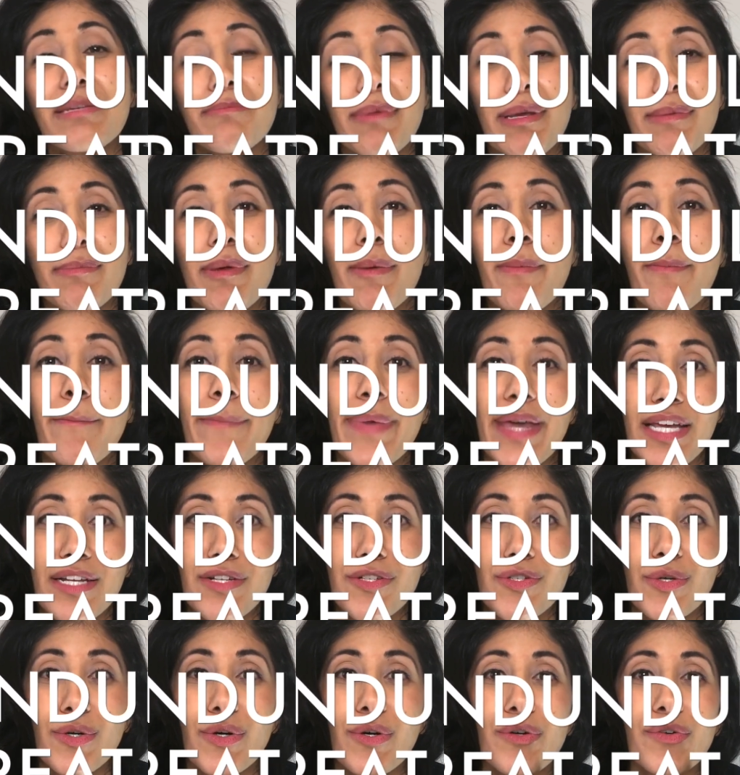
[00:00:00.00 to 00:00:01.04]
to maybe
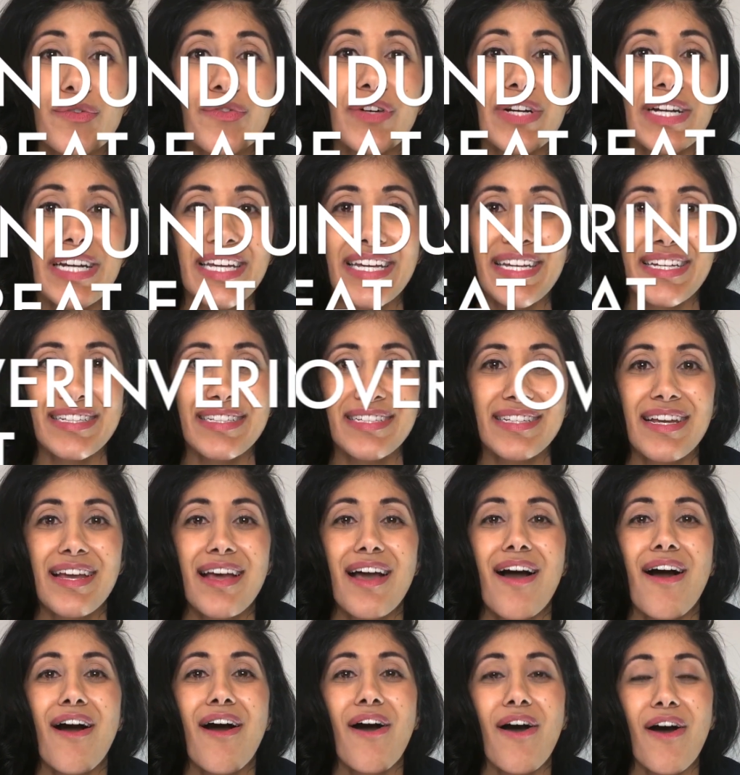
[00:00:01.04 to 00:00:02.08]
binge or overeat
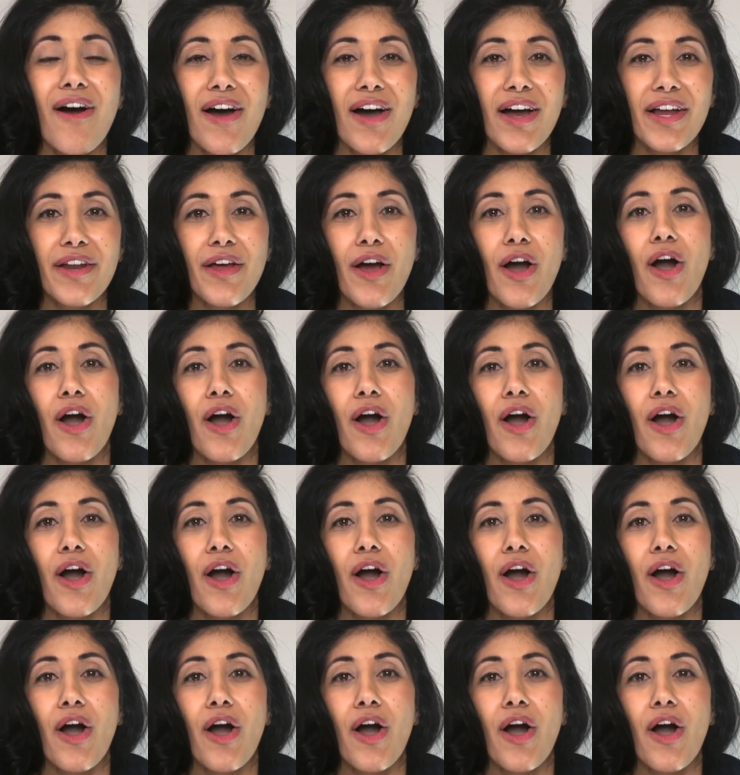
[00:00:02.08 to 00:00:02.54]
on